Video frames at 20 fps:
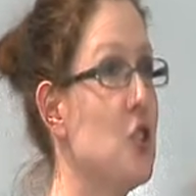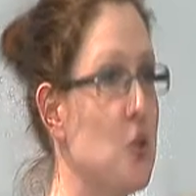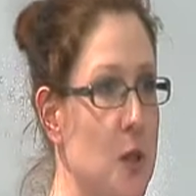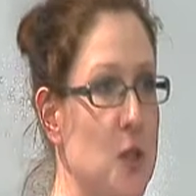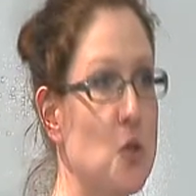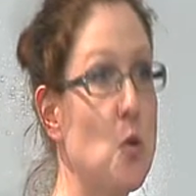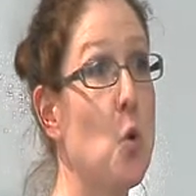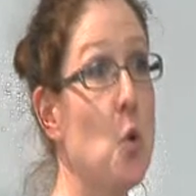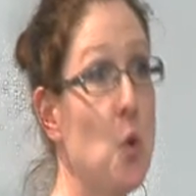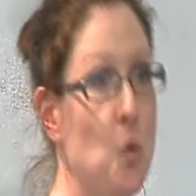to
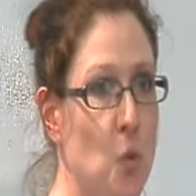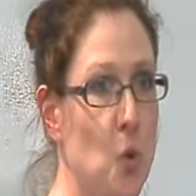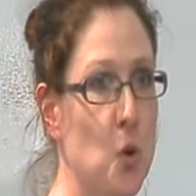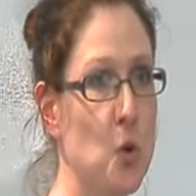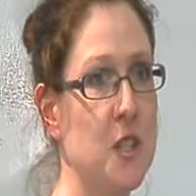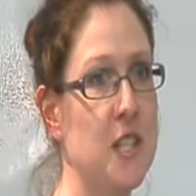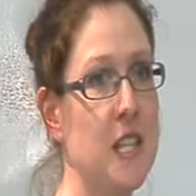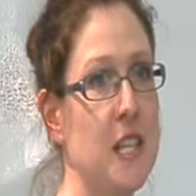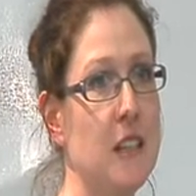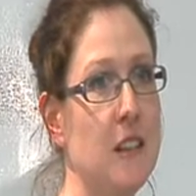its own
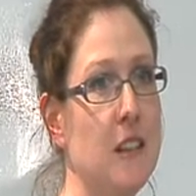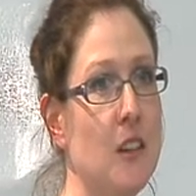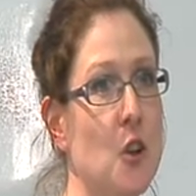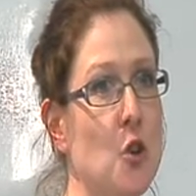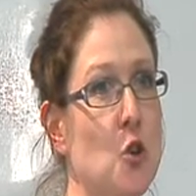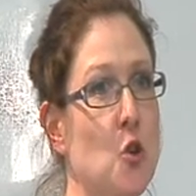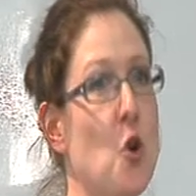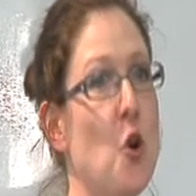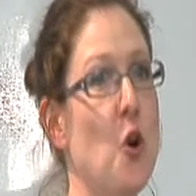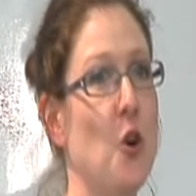protein,
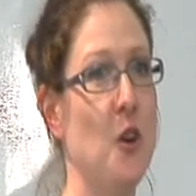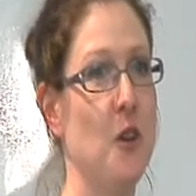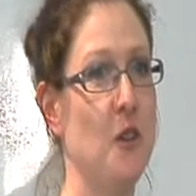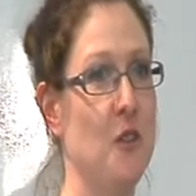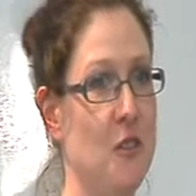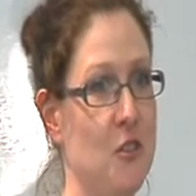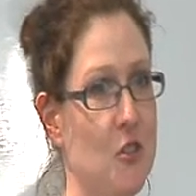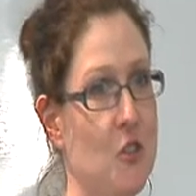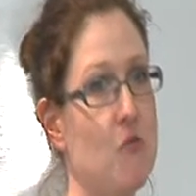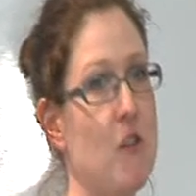not
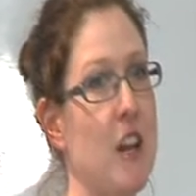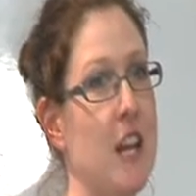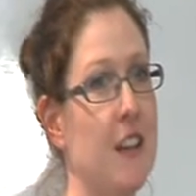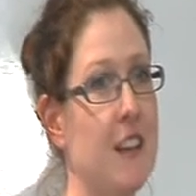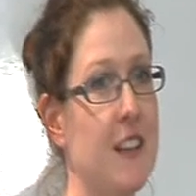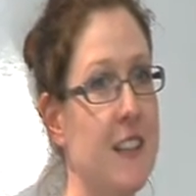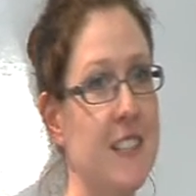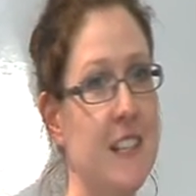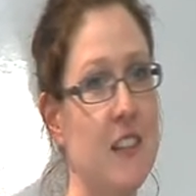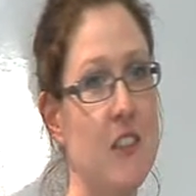
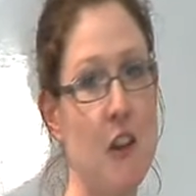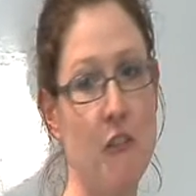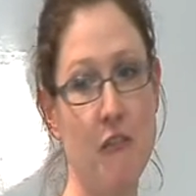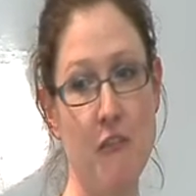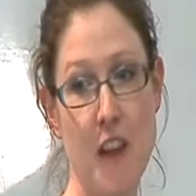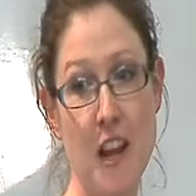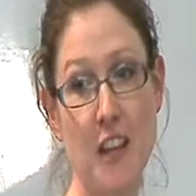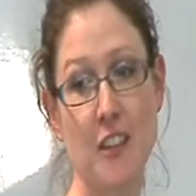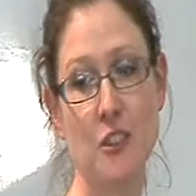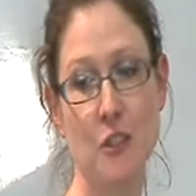recognising the
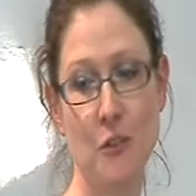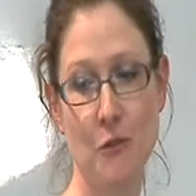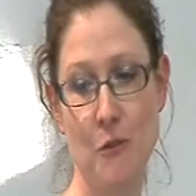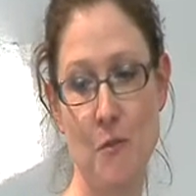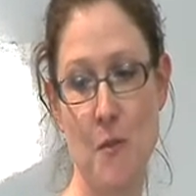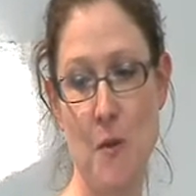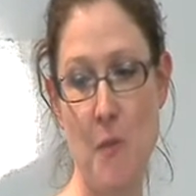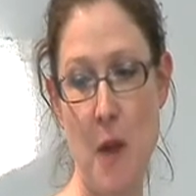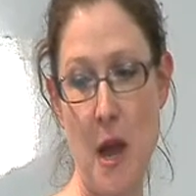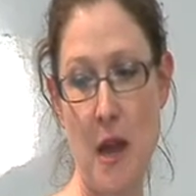effector
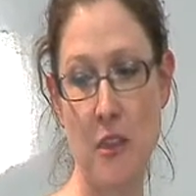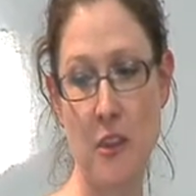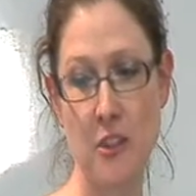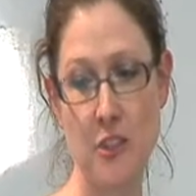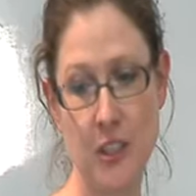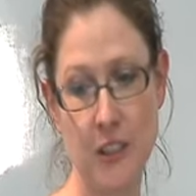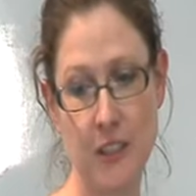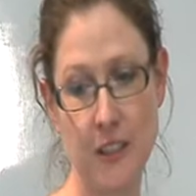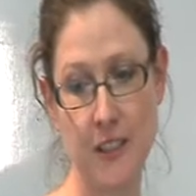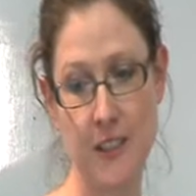from the
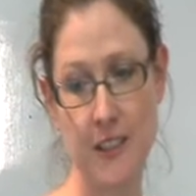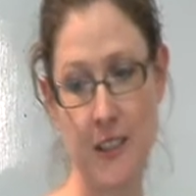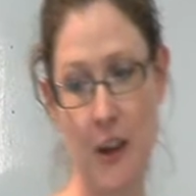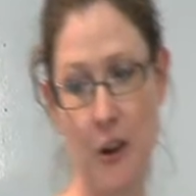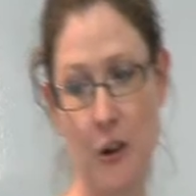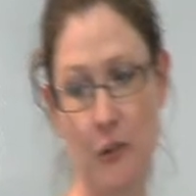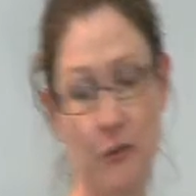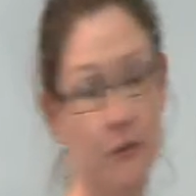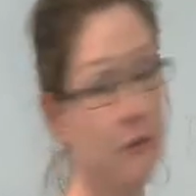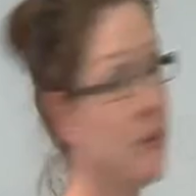pathogen
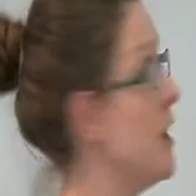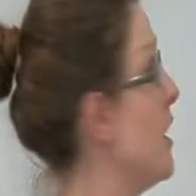itself.